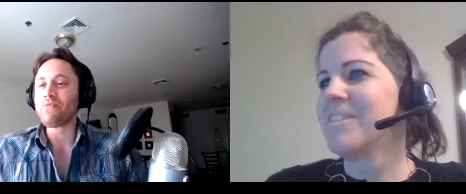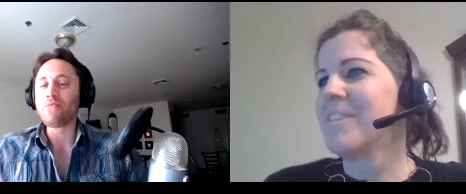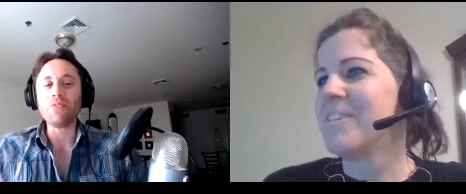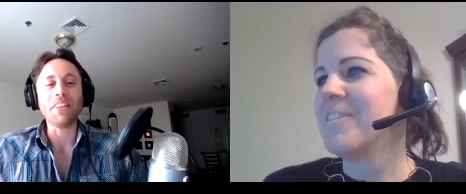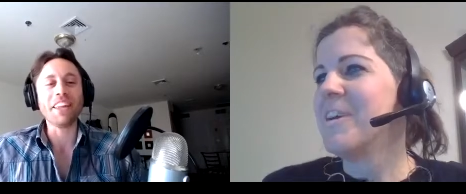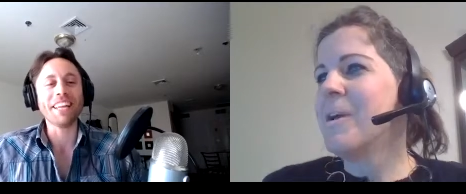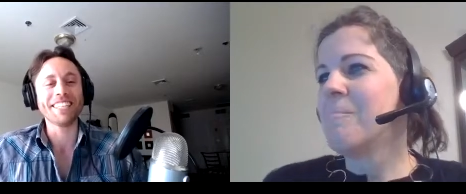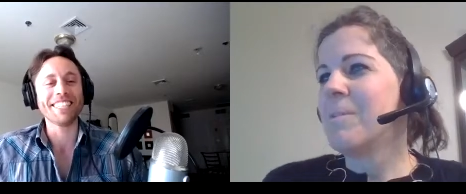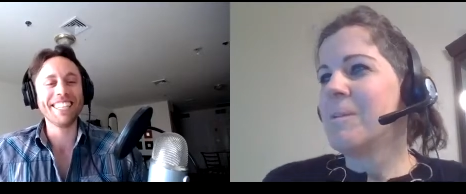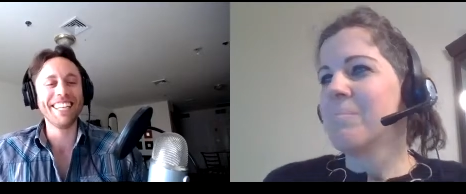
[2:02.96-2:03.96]
Speaker 1: So mm.
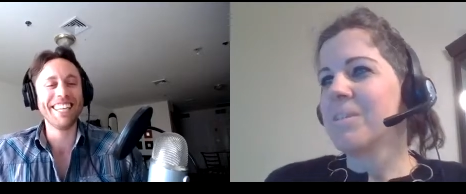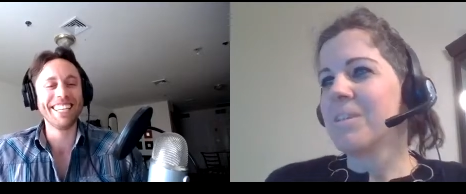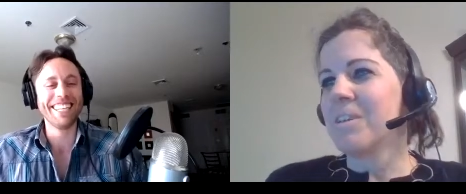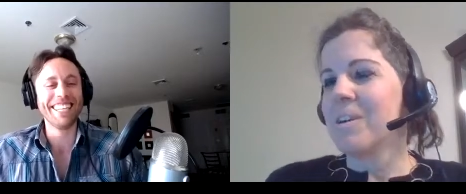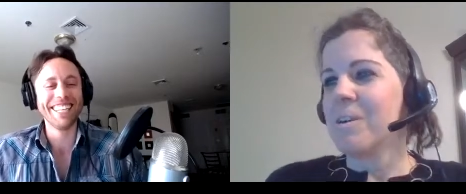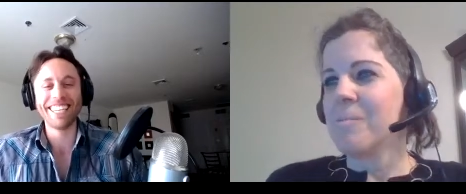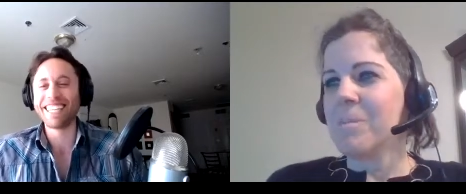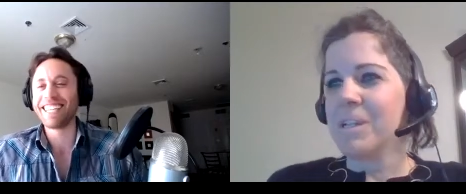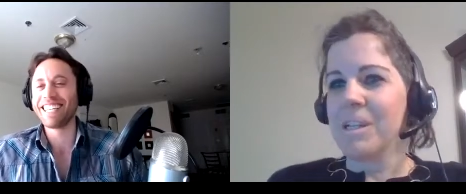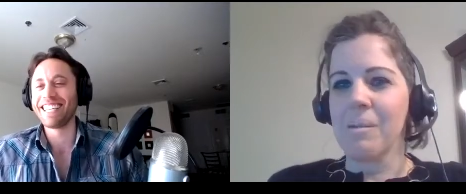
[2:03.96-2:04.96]
people are
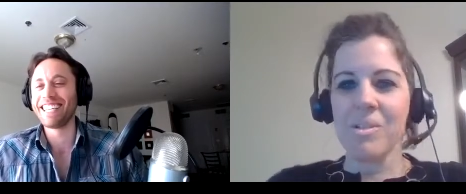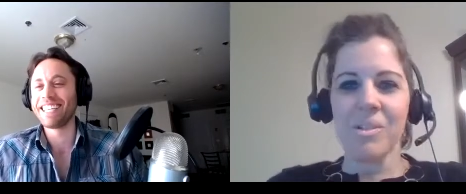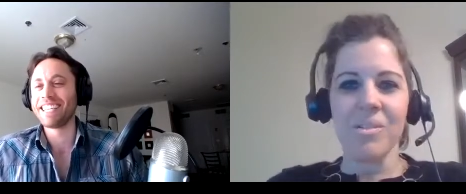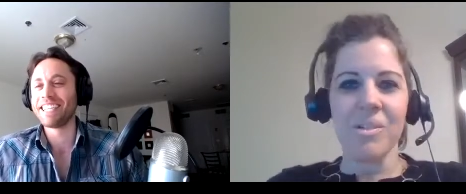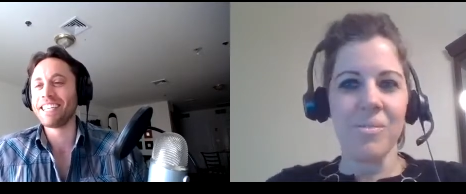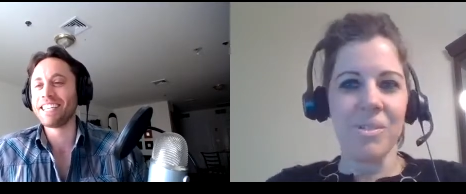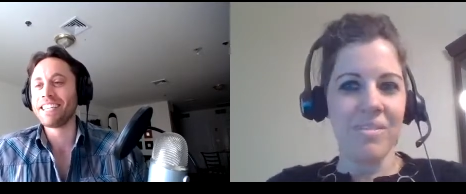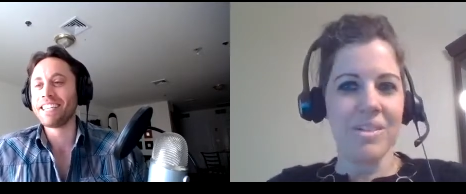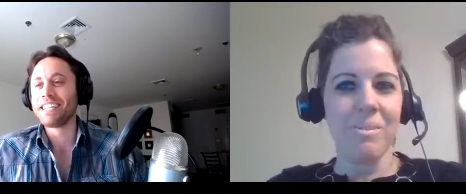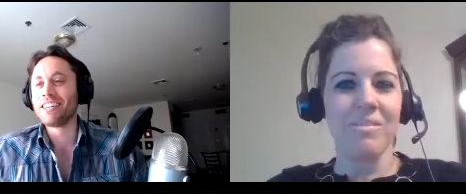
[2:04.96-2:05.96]
opening up journals. We have
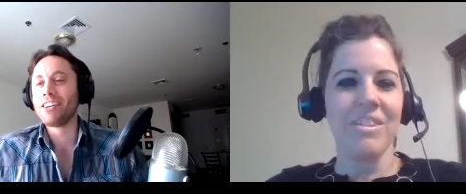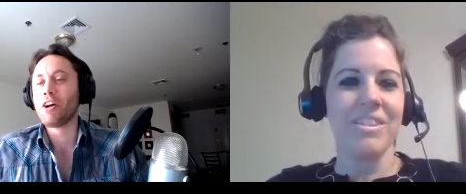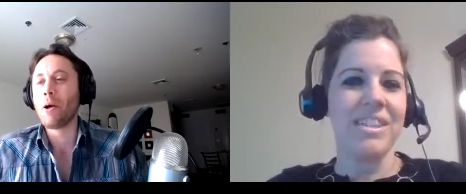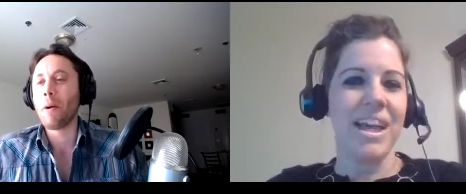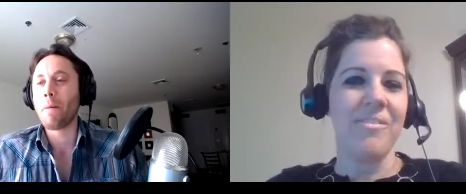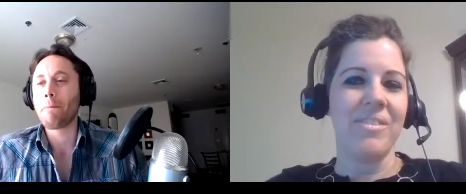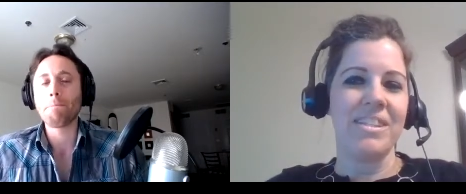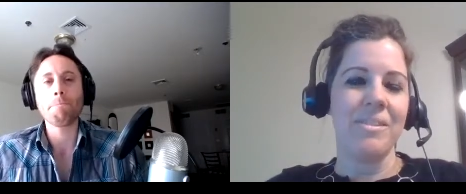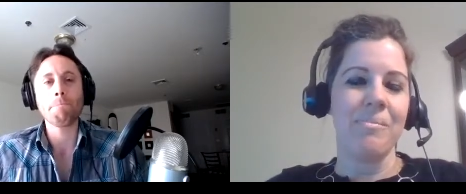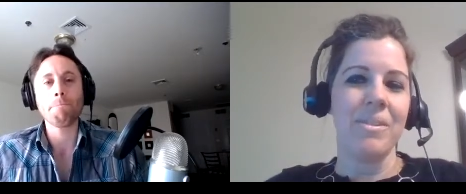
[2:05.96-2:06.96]
to be real savvy.
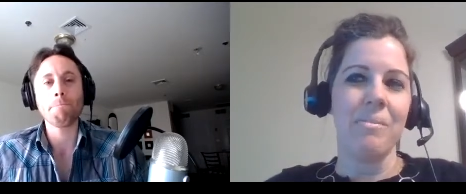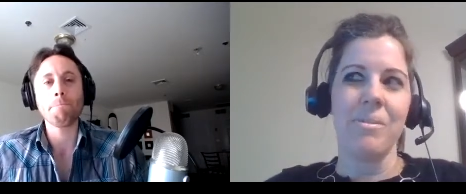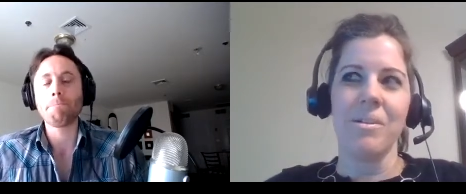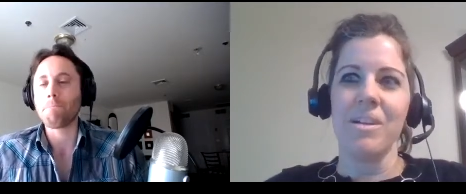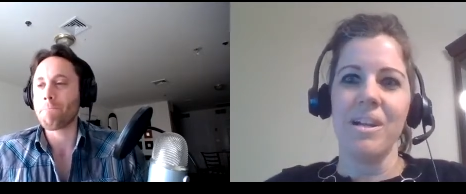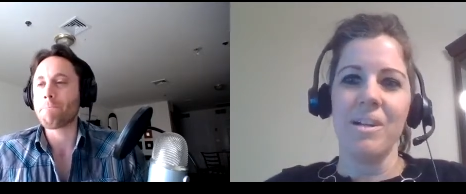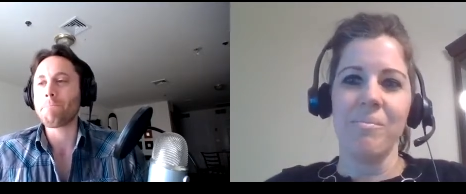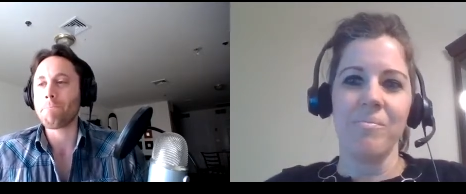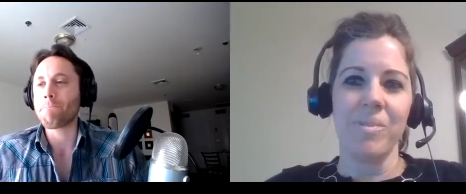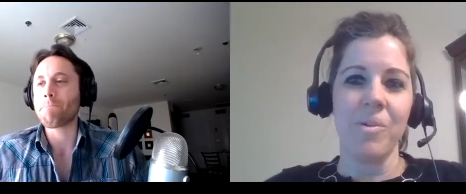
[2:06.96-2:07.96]
Some of them are
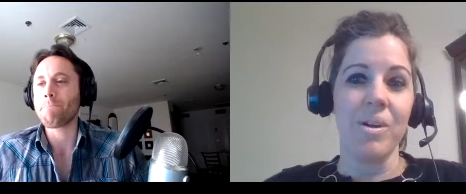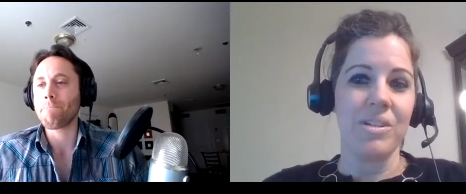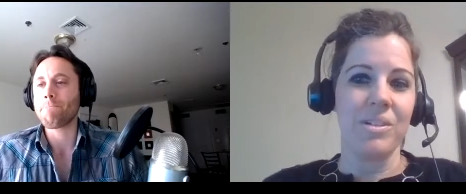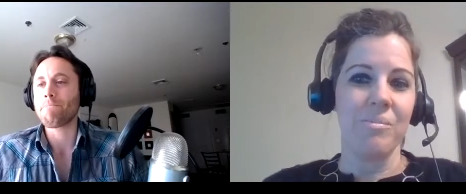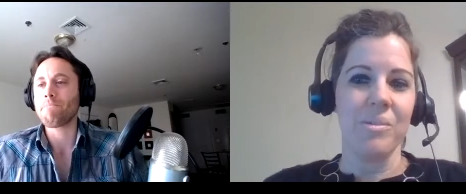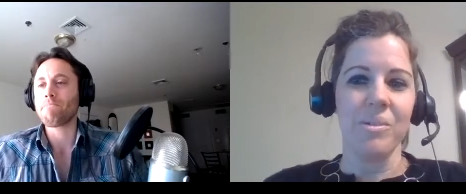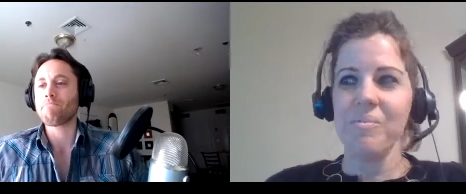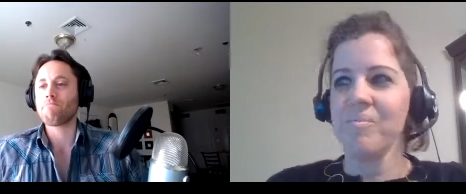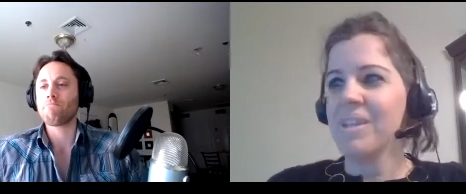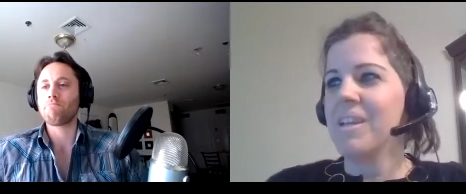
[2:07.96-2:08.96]
um,
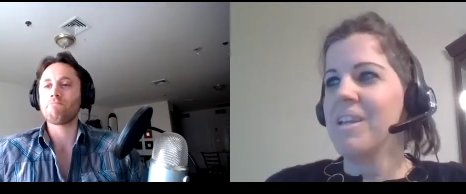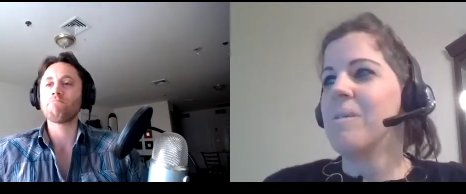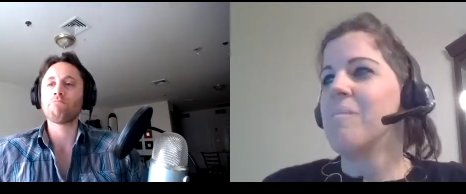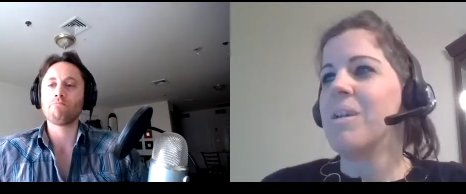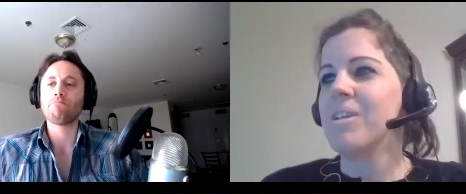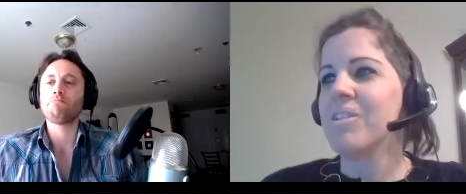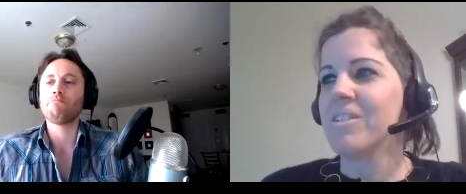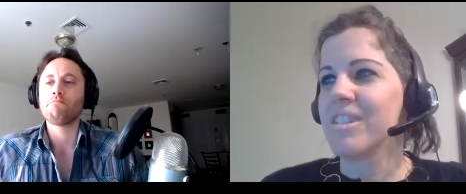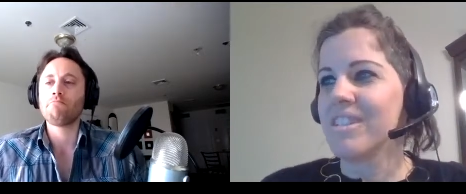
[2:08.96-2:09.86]
questionable, majorly